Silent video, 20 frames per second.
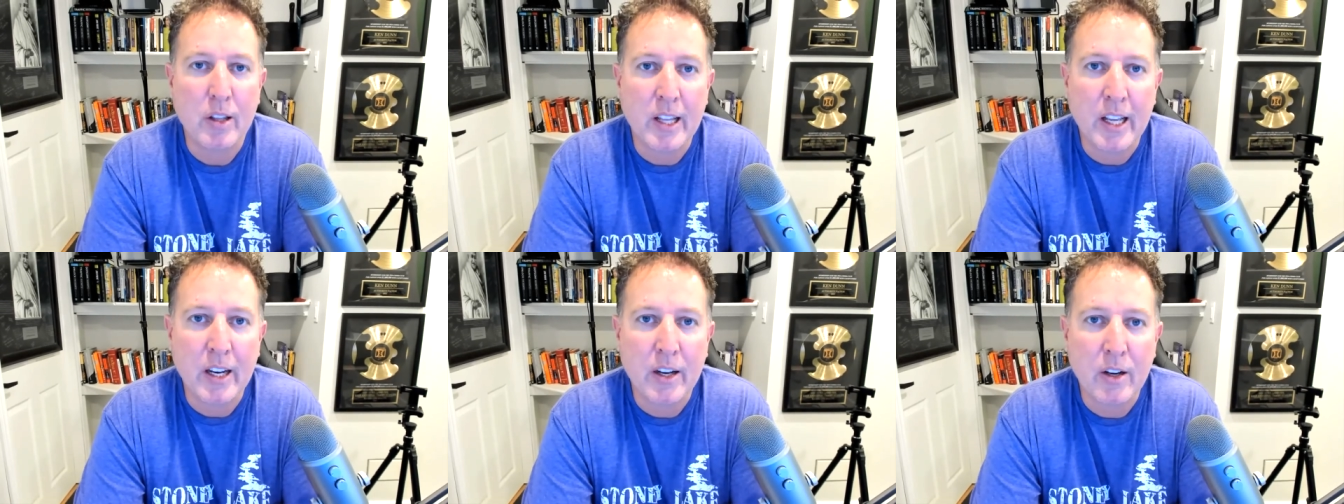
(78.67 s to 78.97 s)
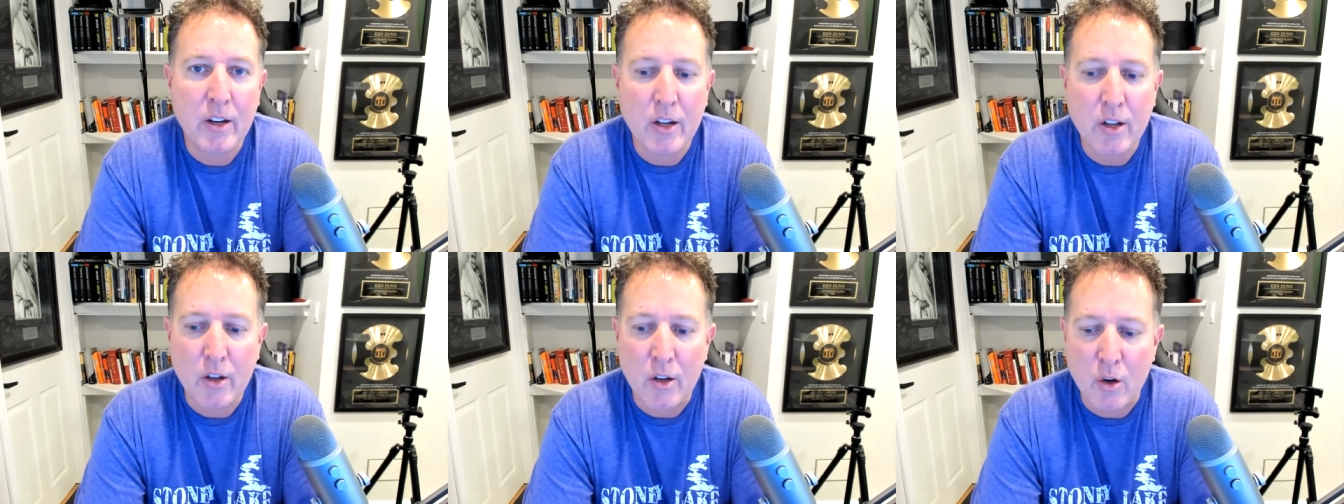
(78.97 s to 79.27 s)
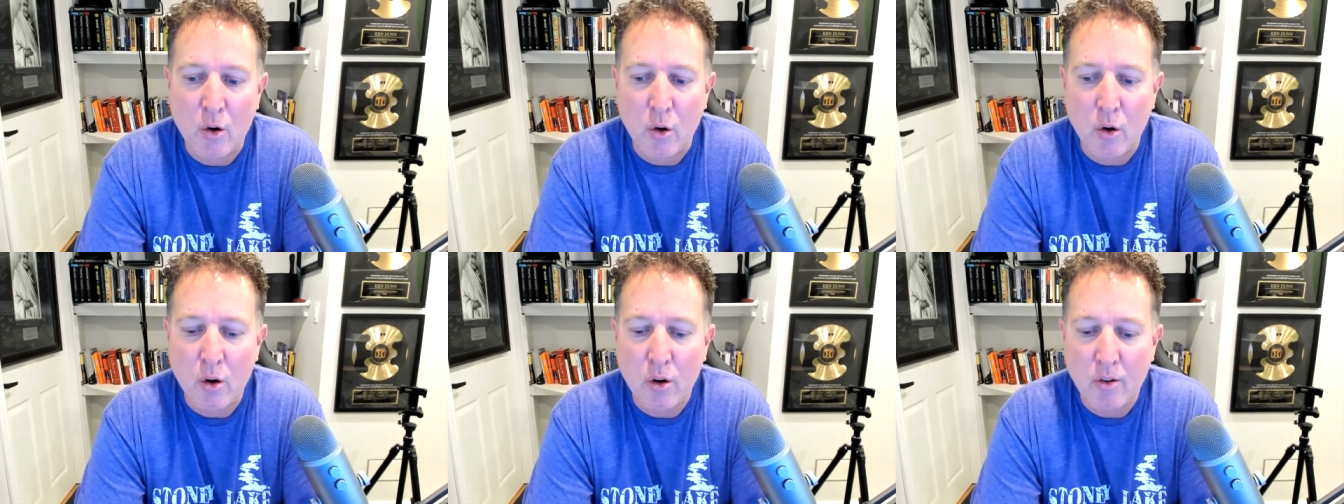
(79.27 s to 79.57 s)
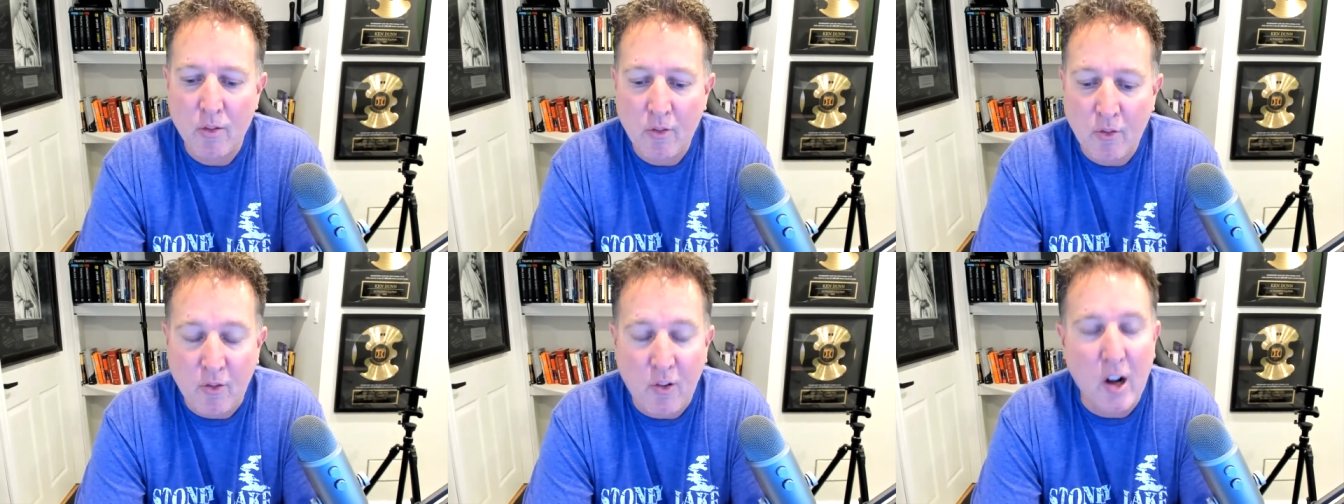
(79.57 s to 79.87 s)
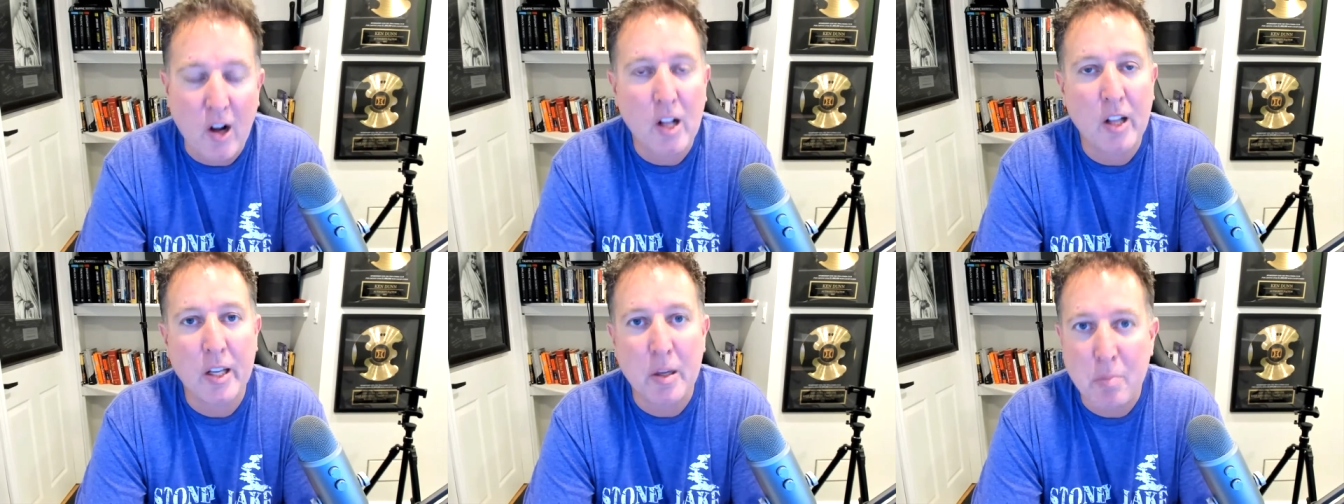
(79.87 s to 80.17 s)
Then you're
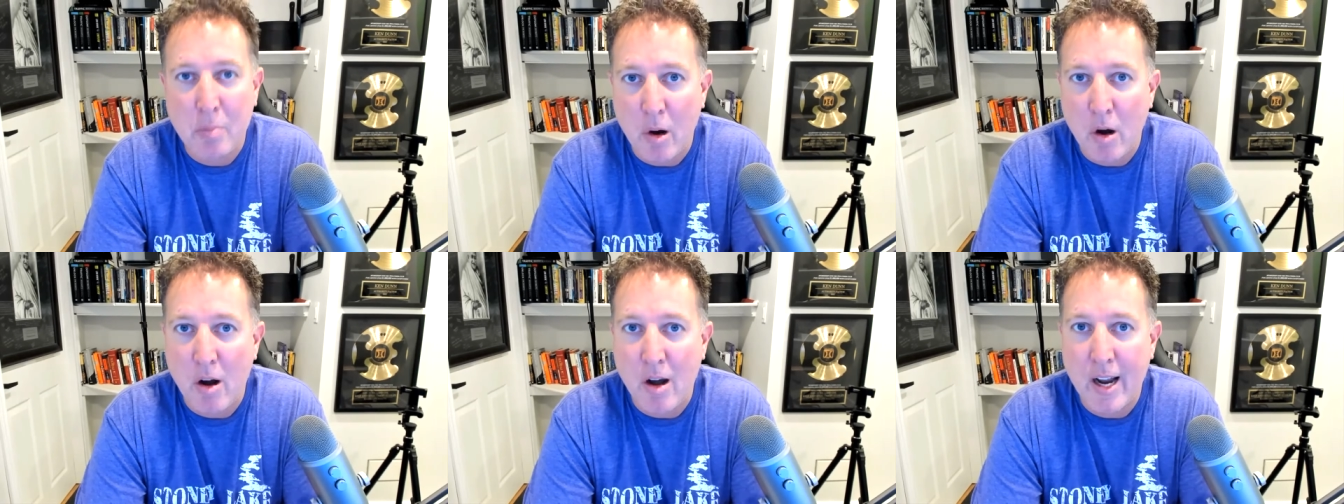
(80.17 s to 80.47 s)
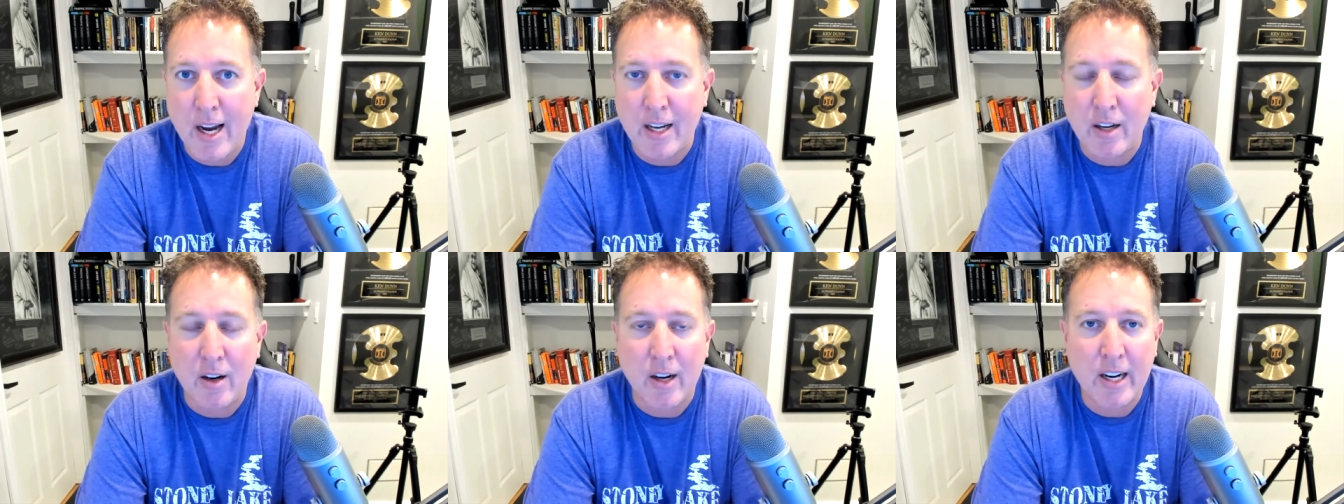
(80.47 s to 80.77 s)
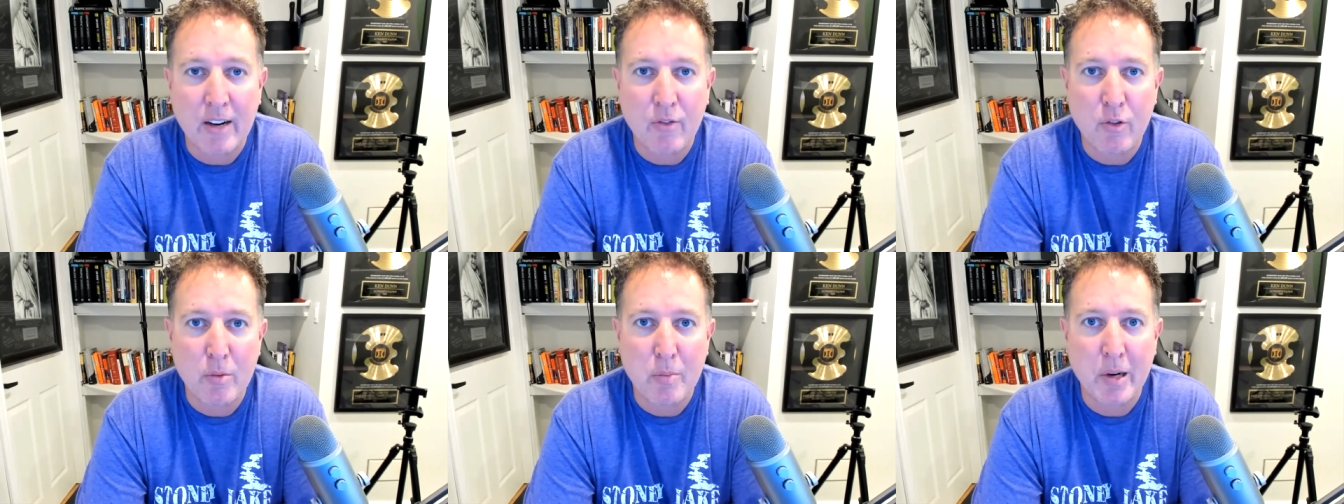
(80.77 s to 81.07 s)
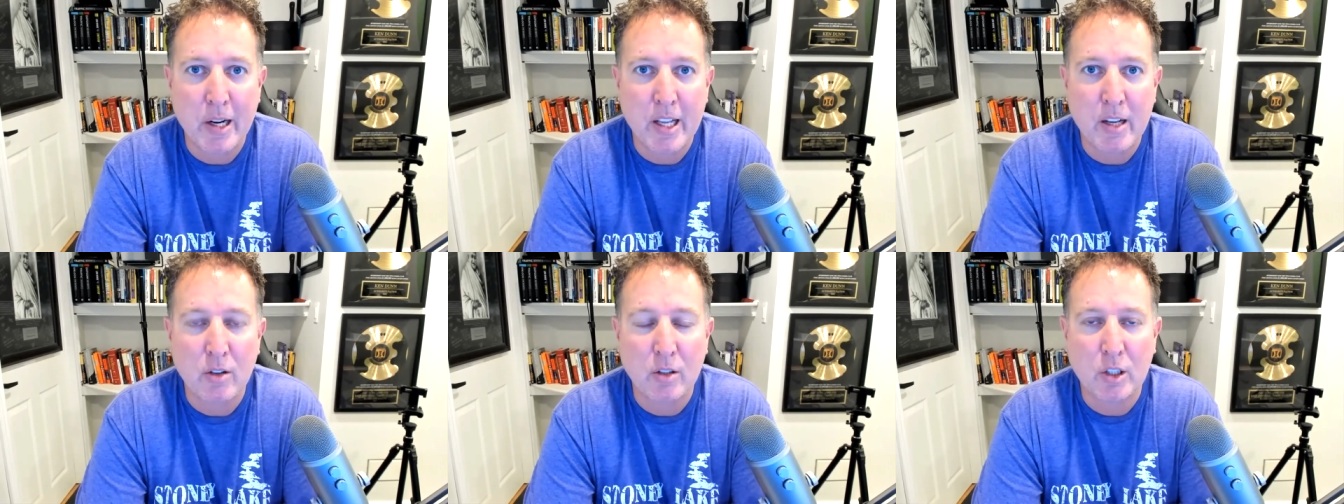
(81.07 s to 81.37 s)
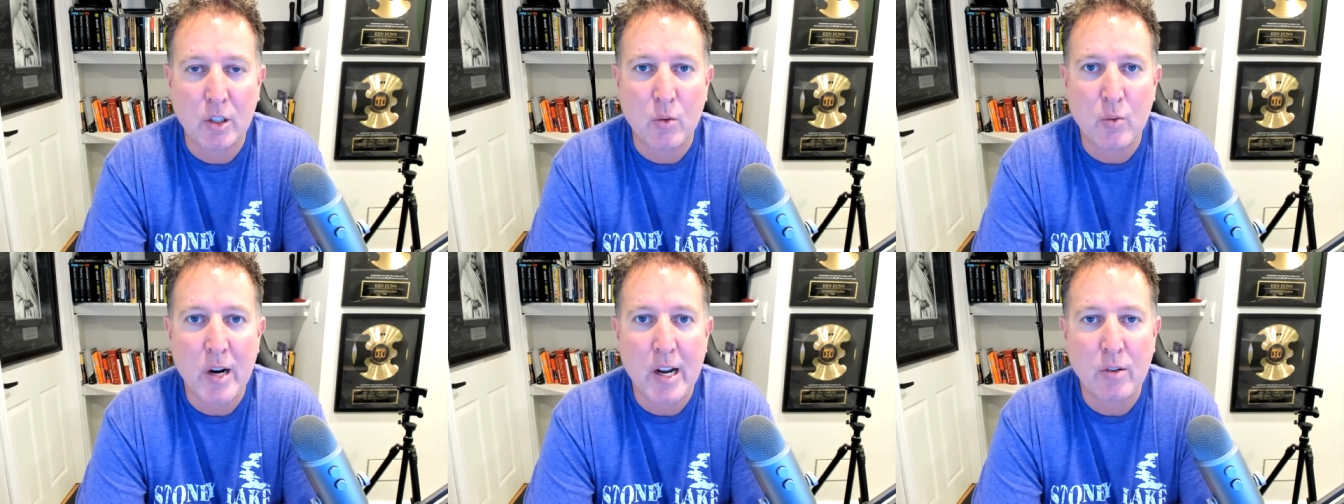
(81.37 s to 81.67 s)
falling behind on everybody
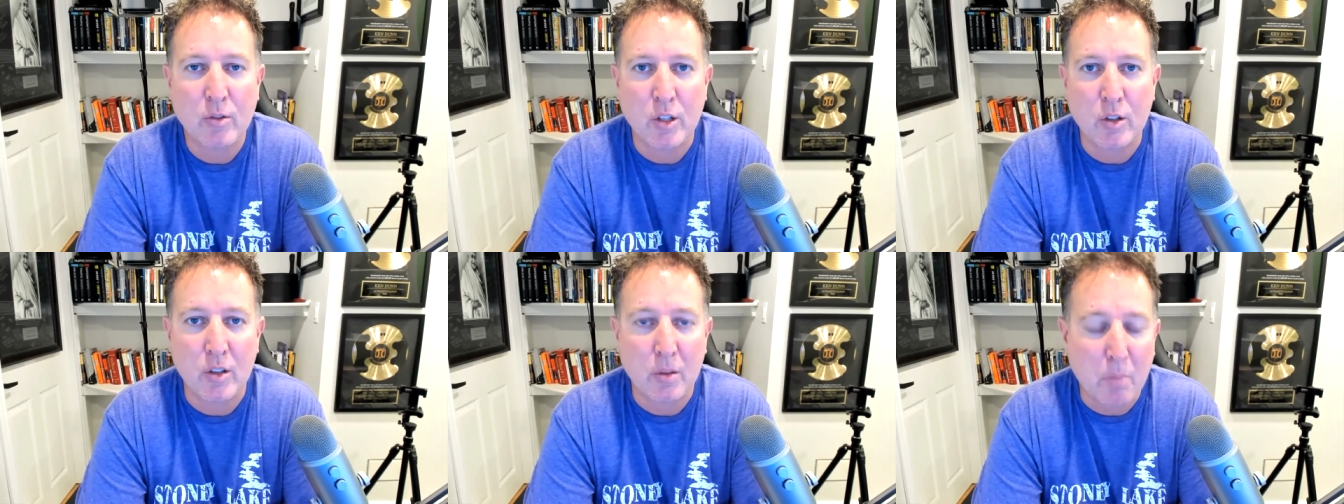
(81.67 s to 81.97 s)
else around you.